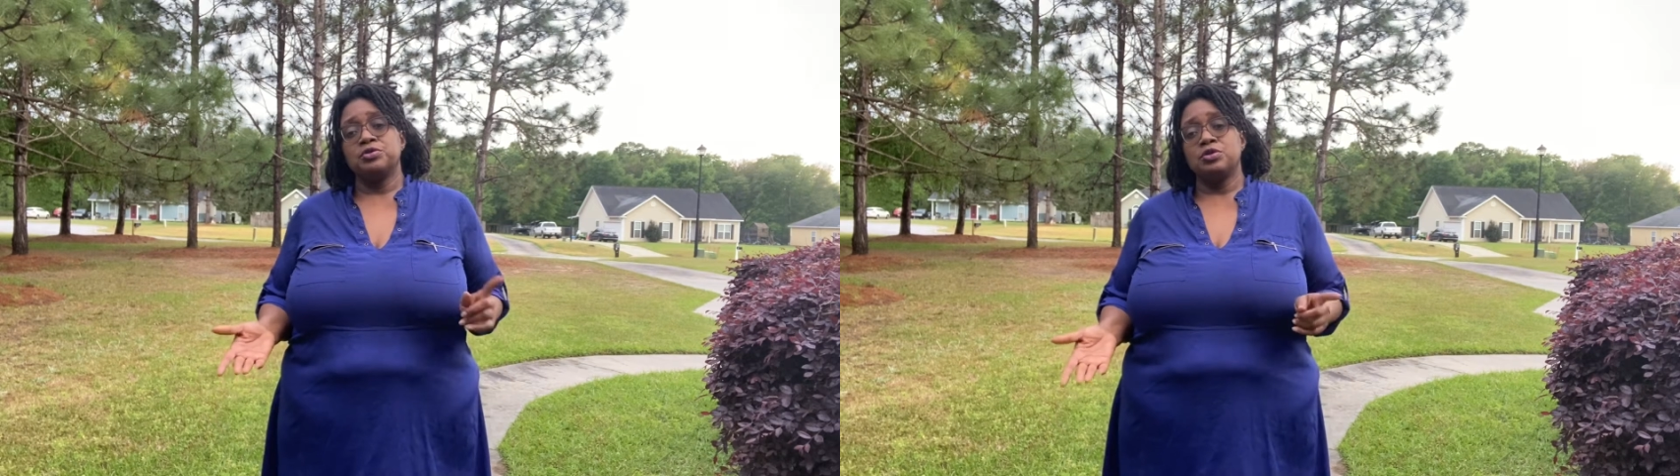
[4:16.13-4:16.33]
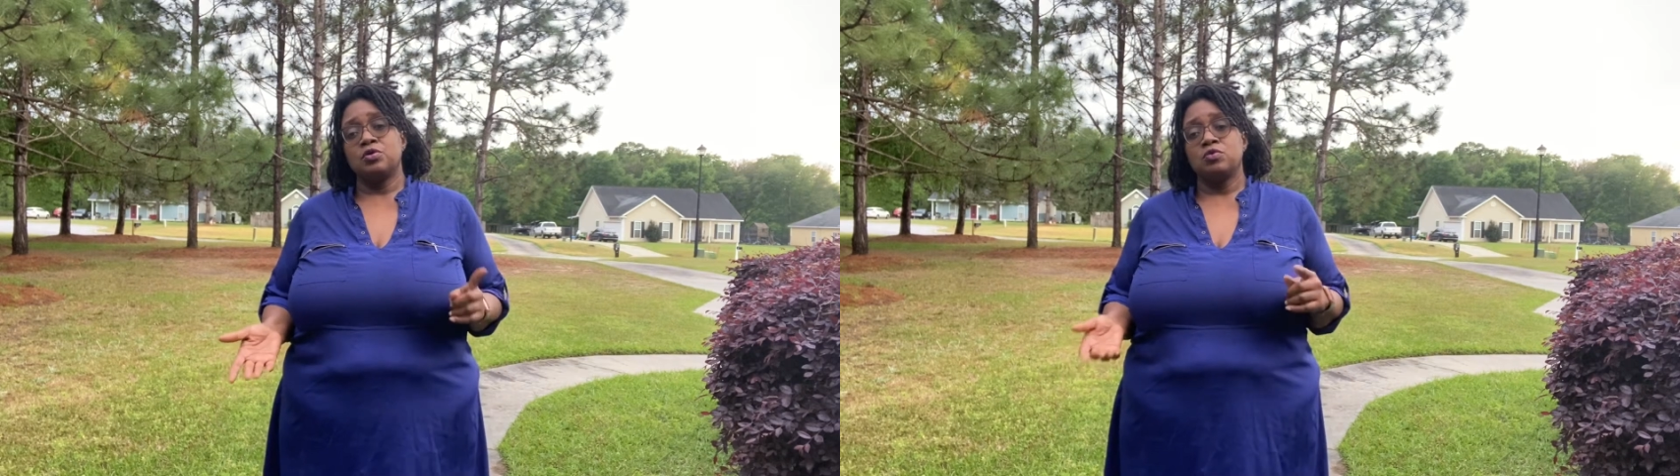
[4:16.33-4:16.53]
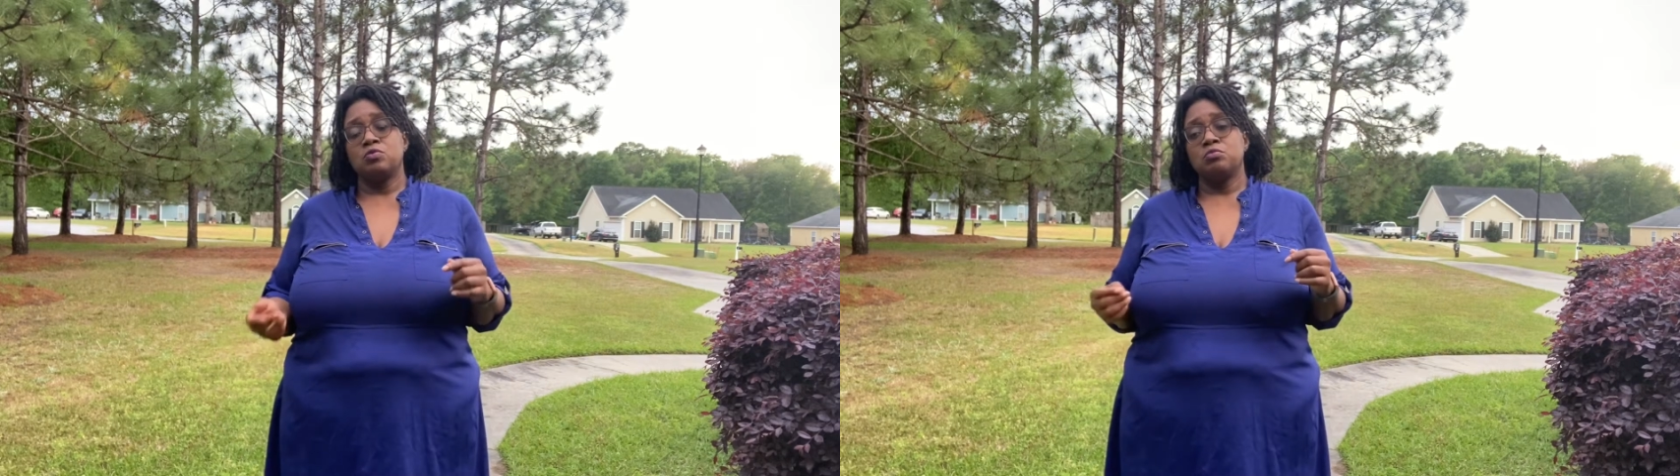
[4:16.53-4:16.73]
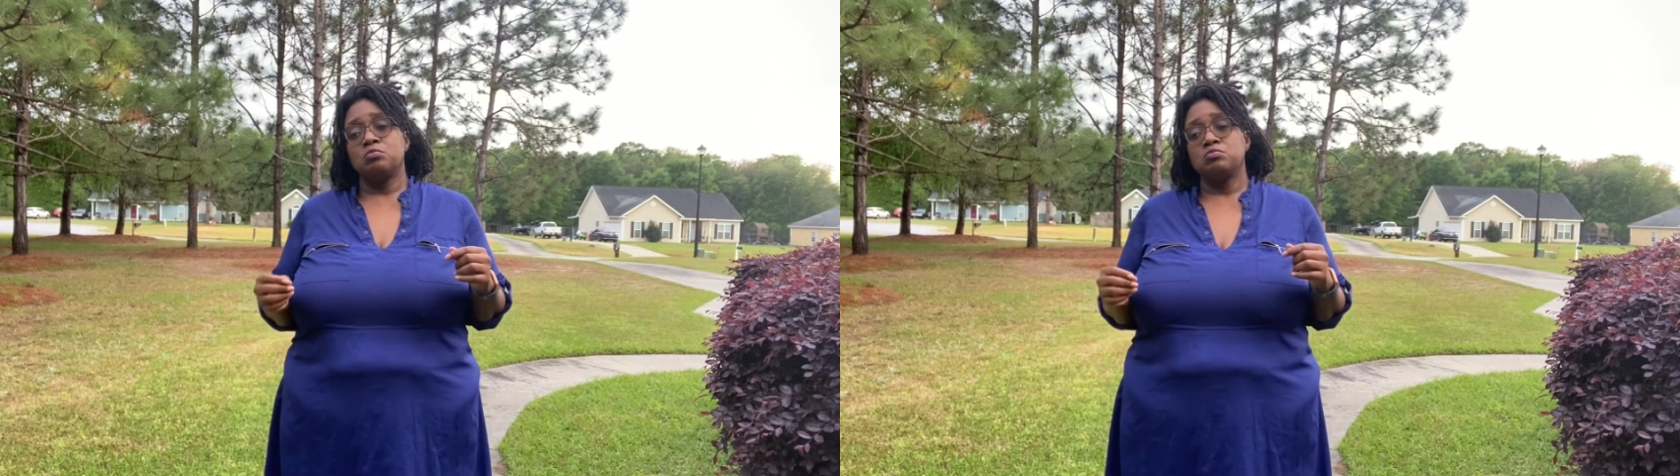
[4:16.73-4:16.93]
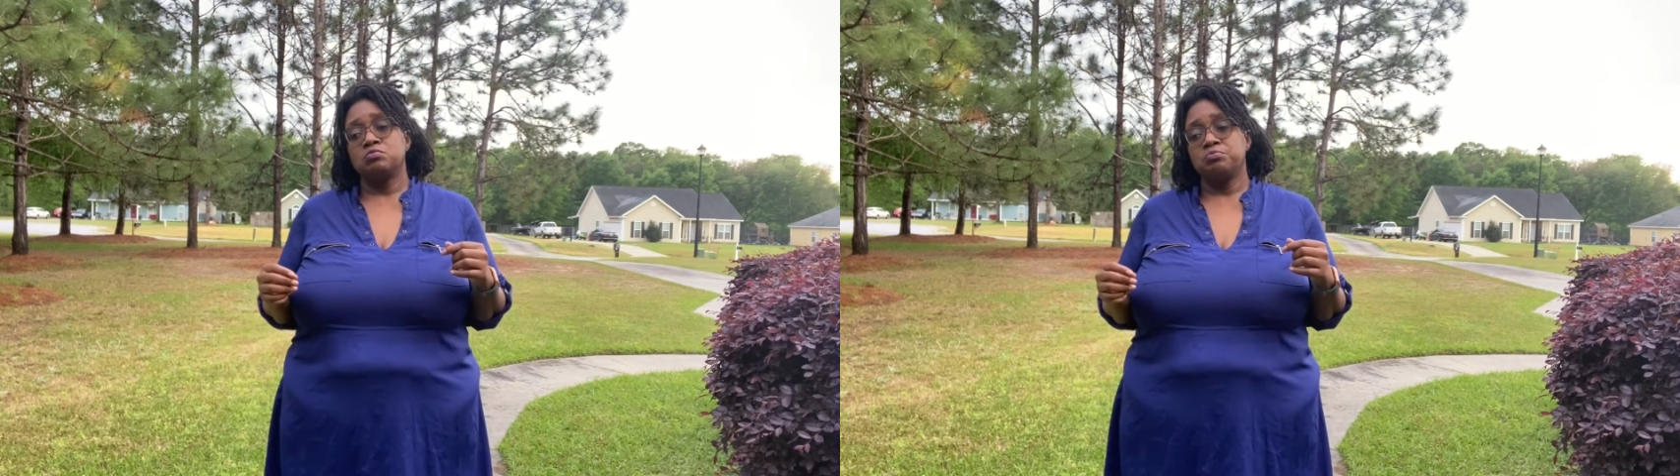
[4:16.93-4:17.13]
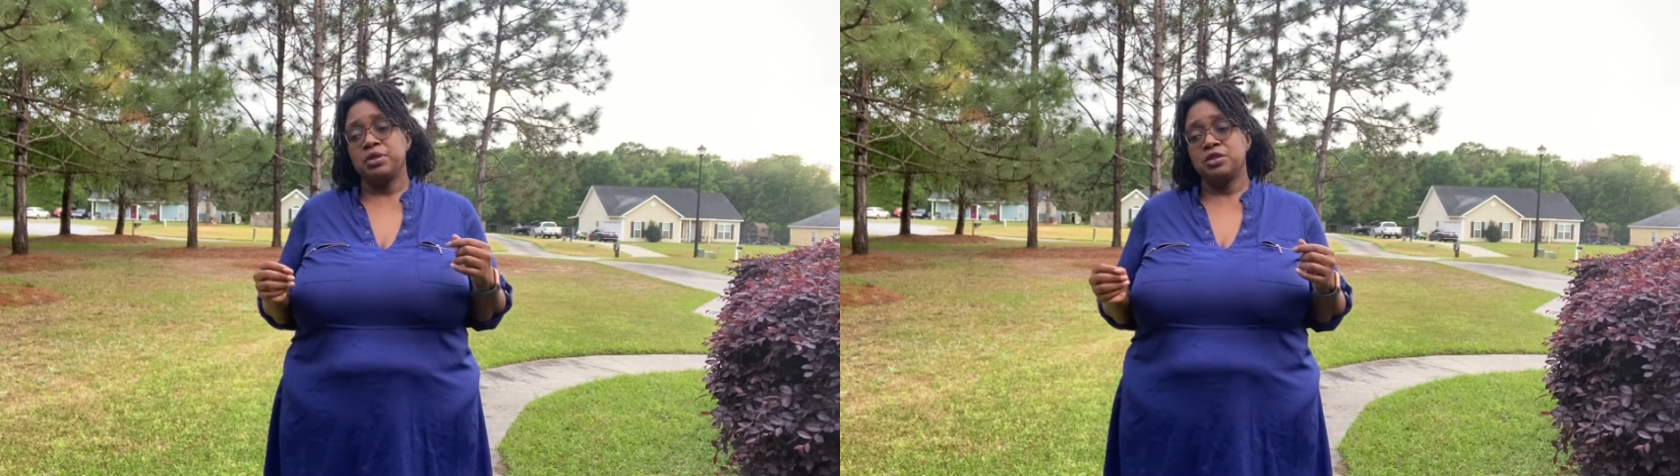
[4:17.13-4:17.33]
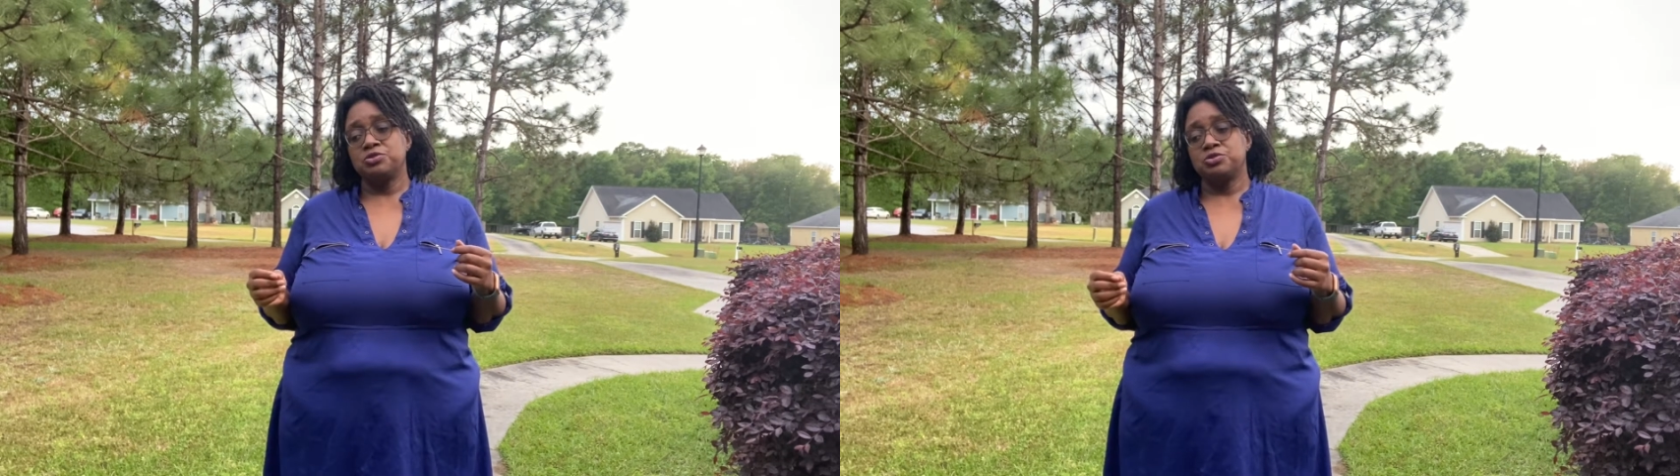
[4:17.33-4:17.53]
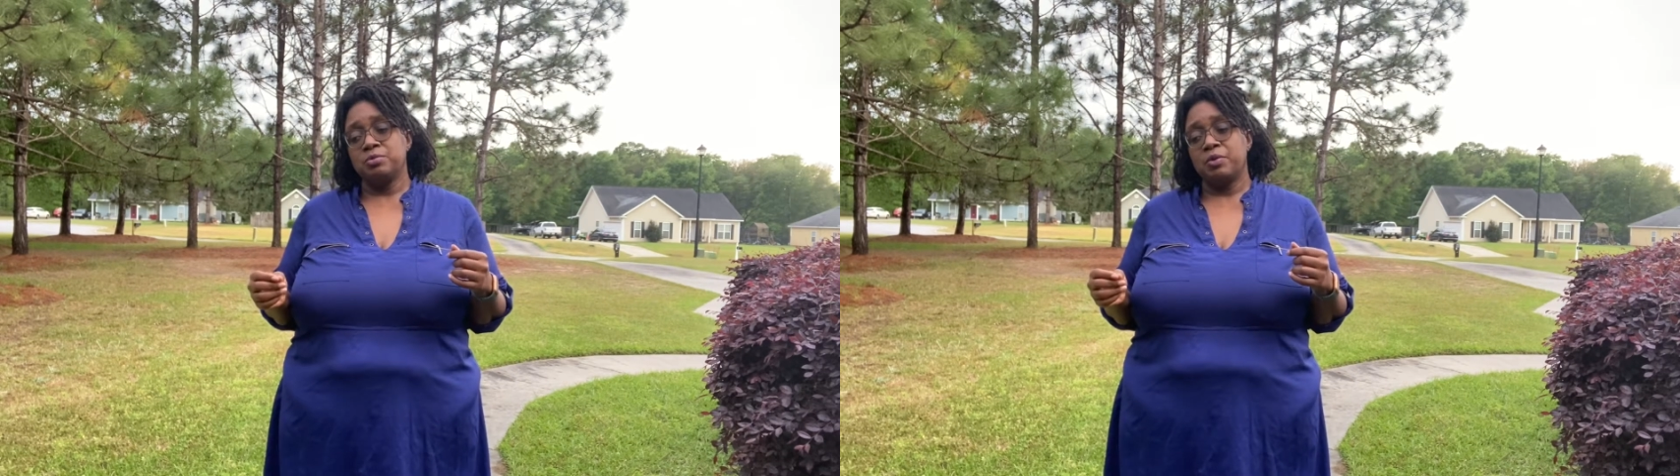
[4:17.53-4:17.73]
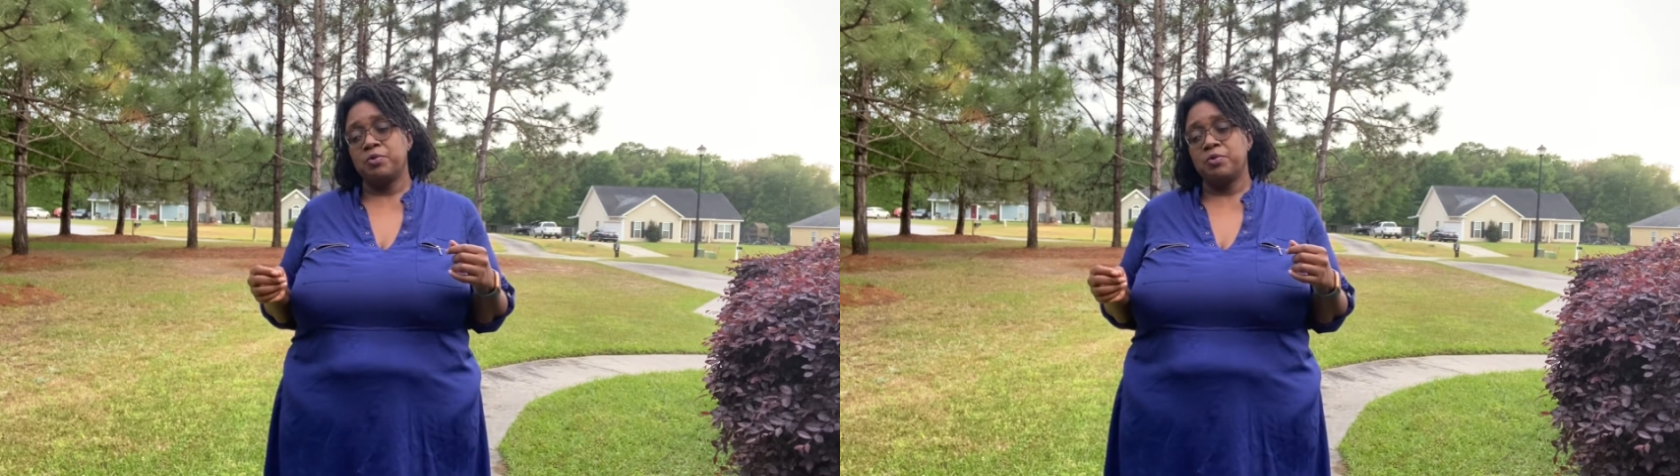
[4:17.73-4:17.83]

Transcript: So being true to my